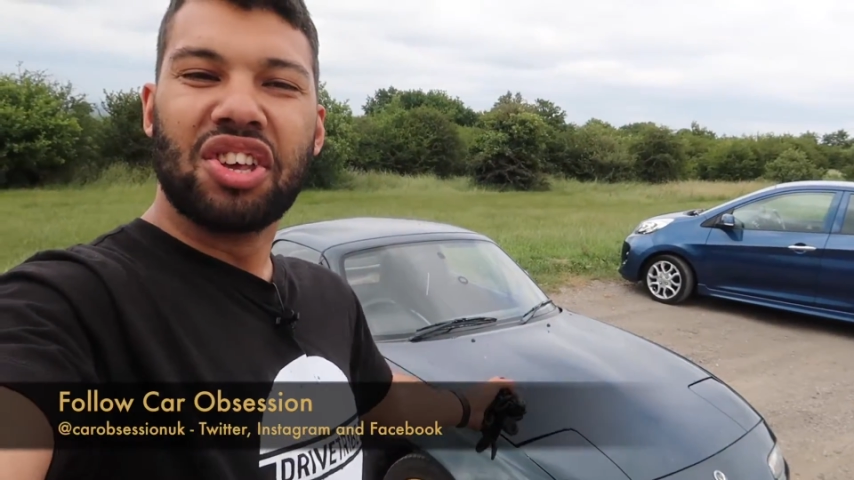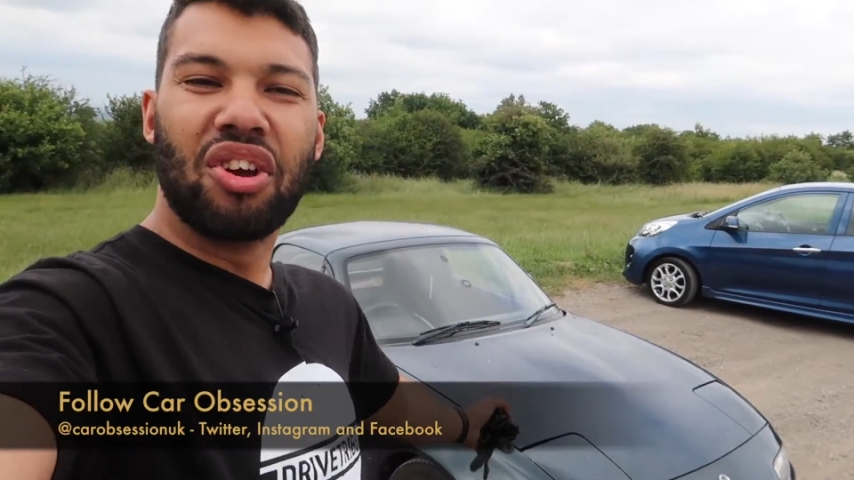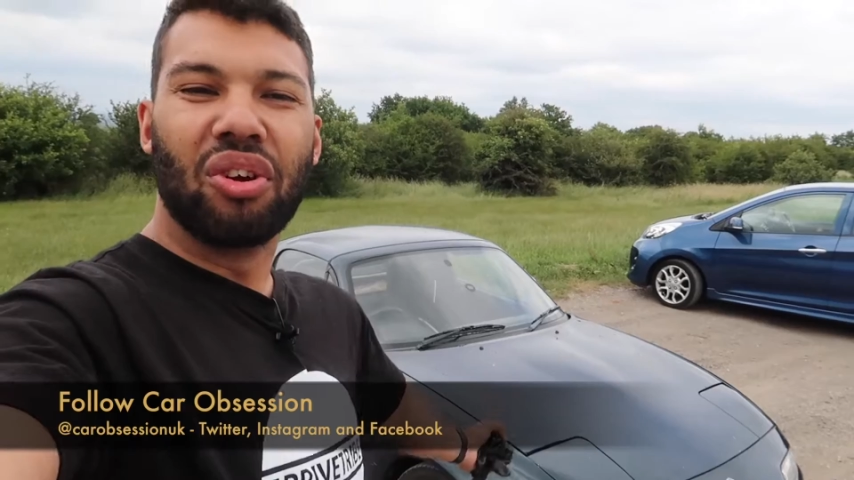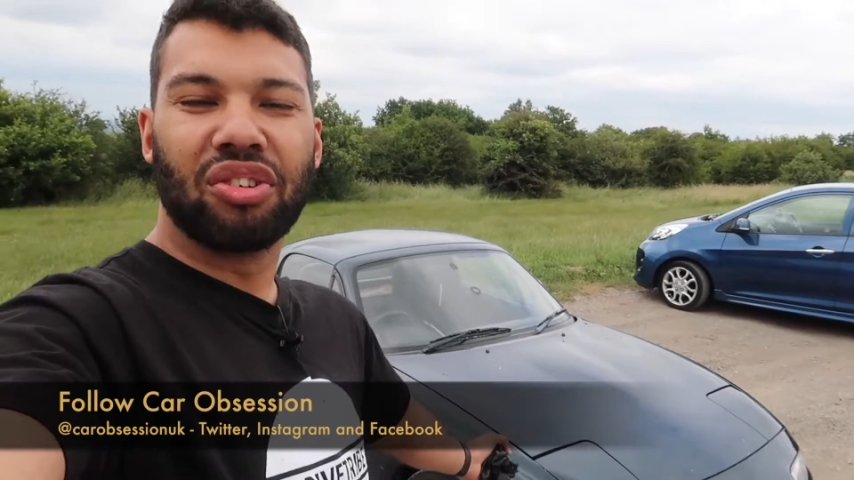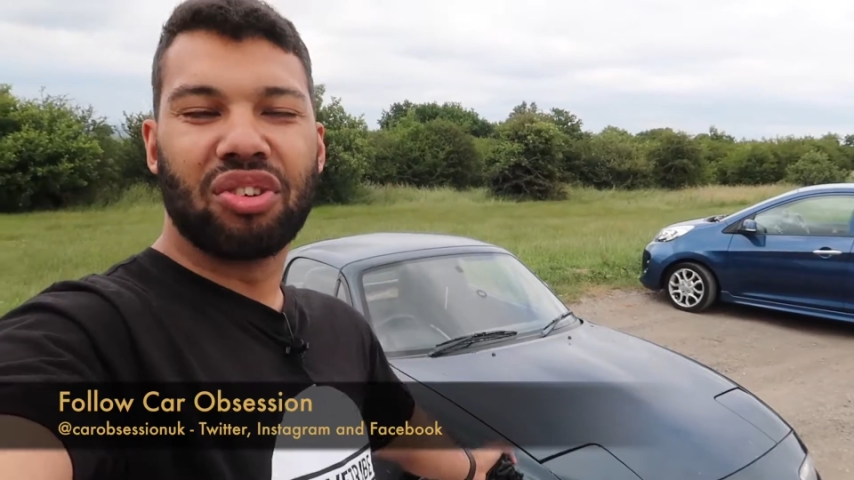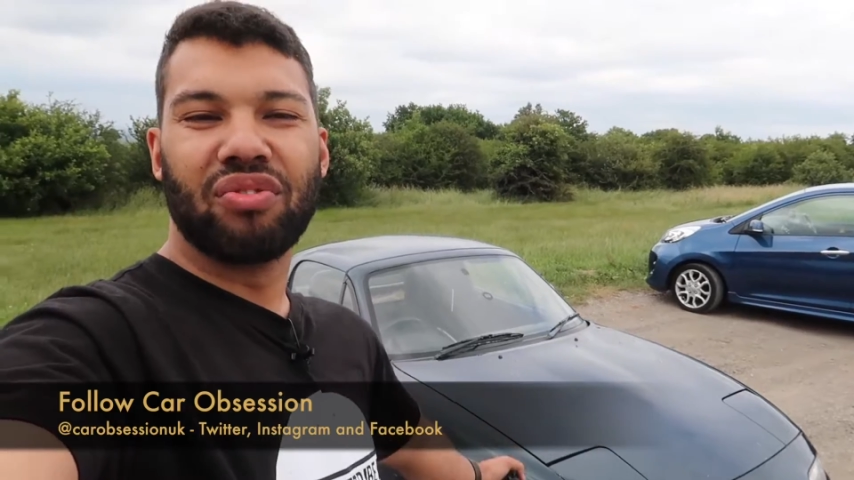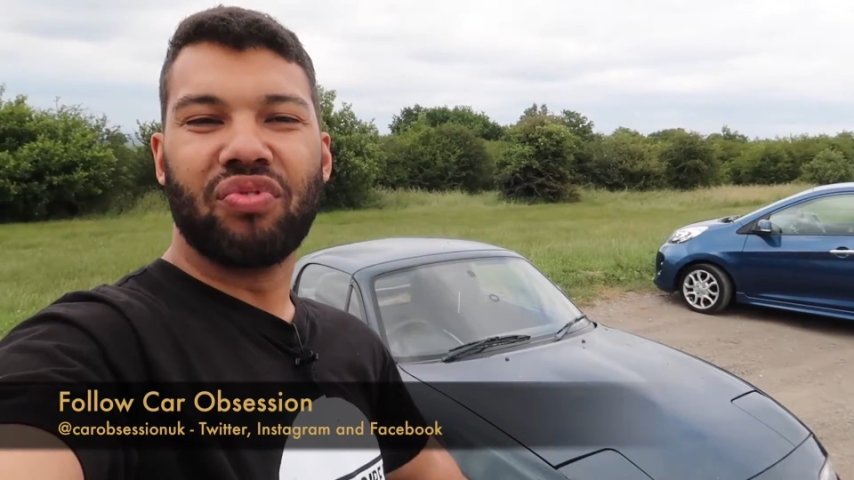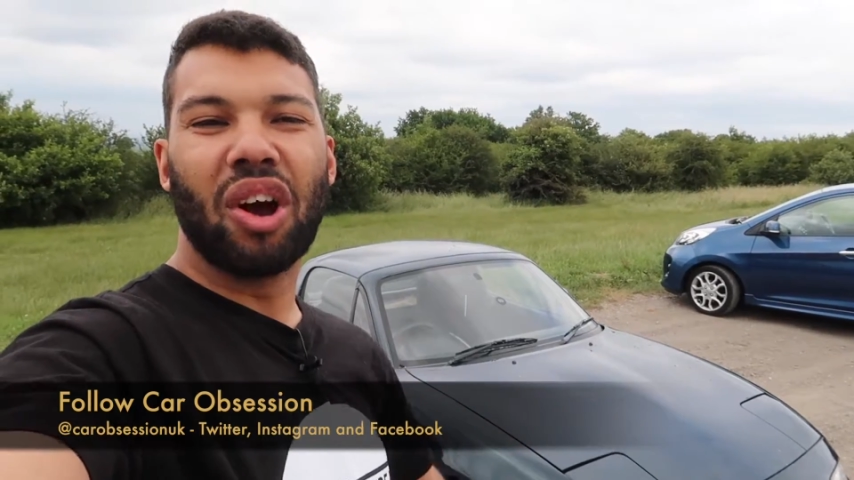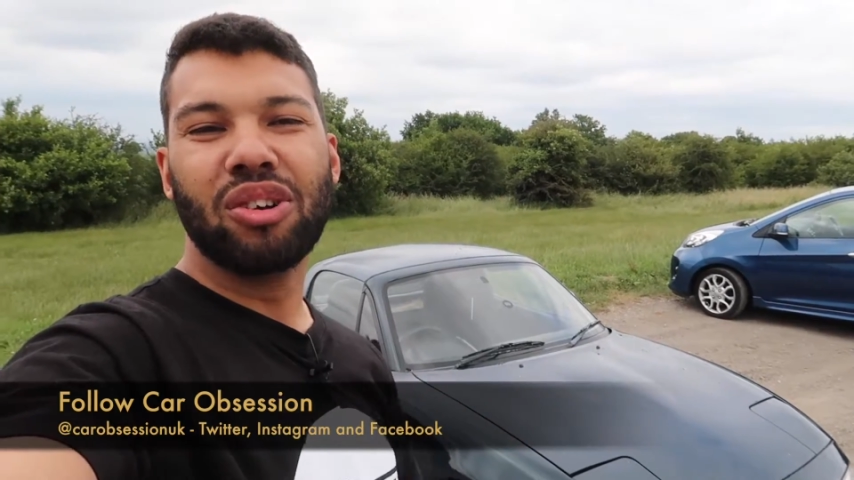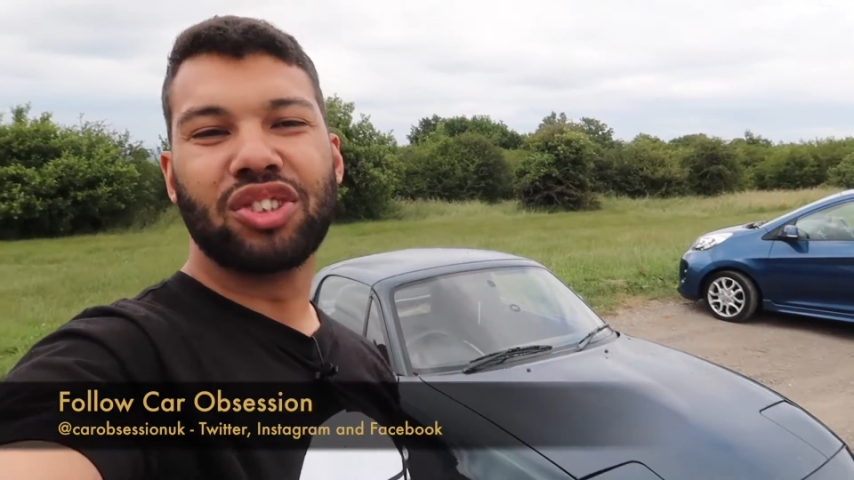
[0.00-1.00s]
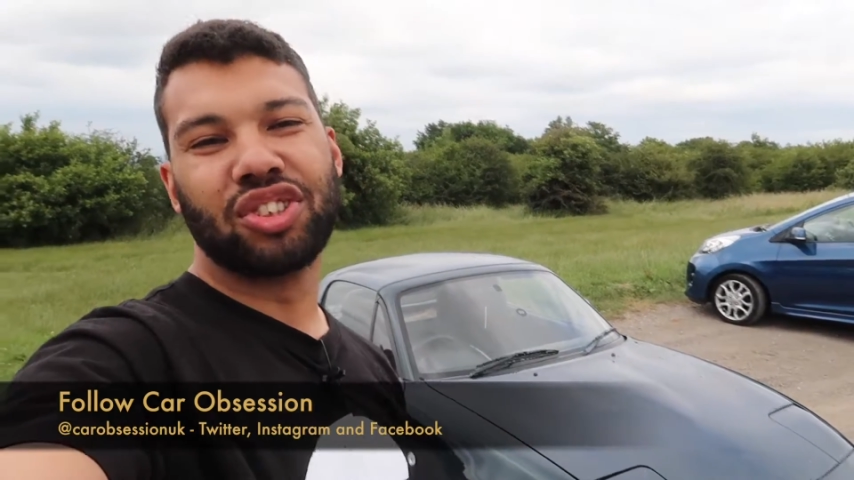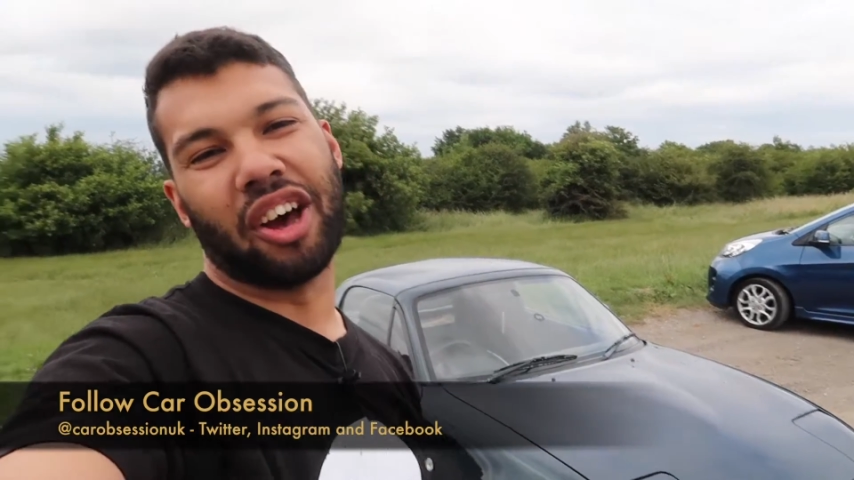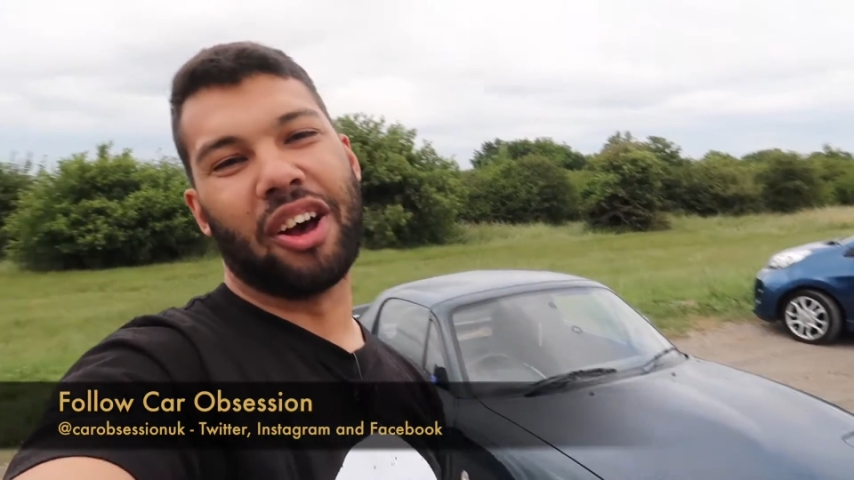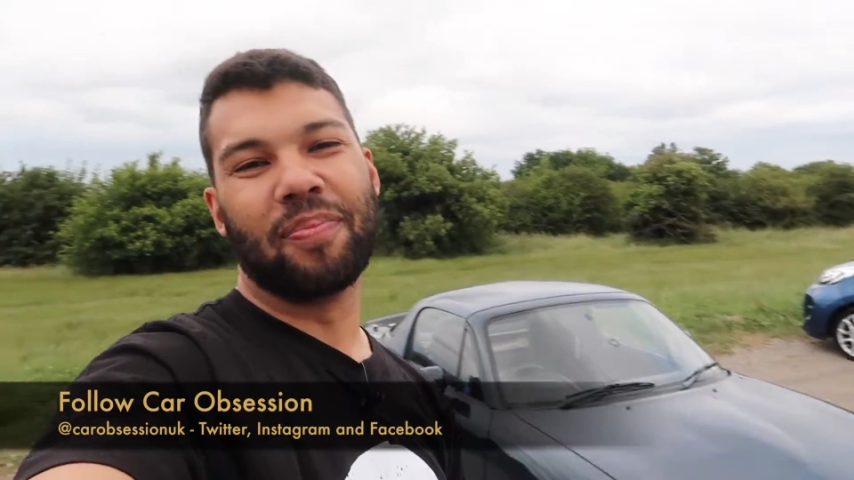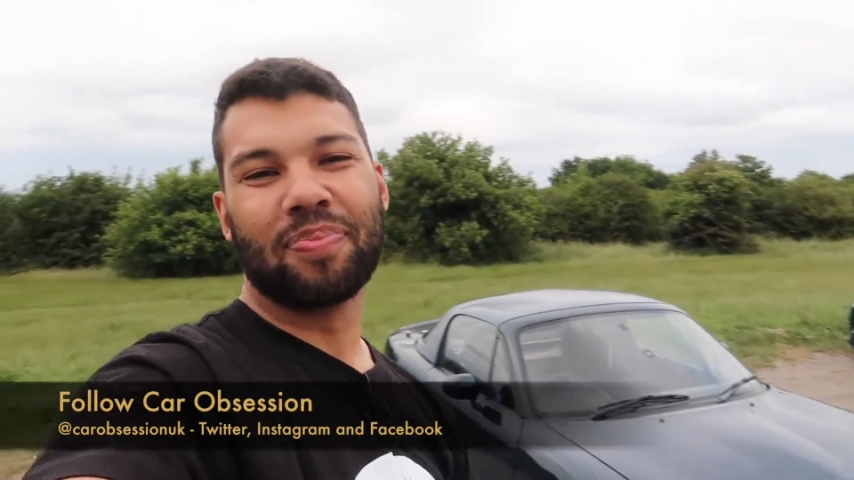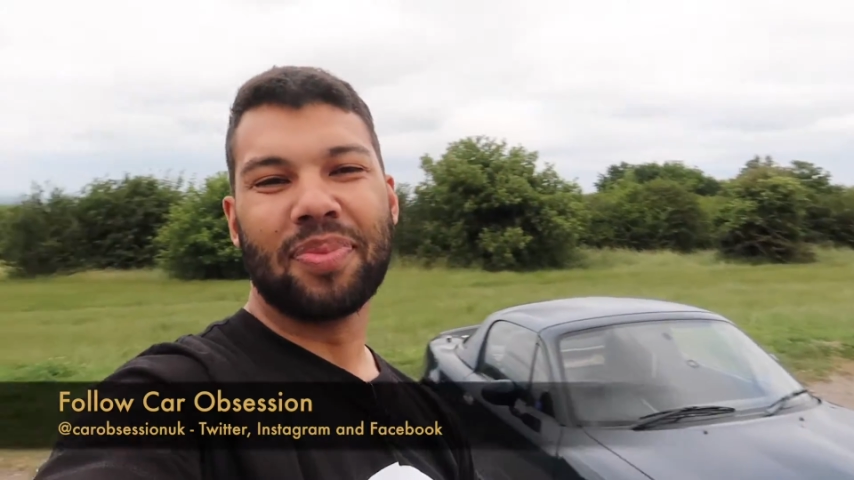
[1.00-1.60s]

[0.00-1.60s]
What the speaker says: Unos Roadster.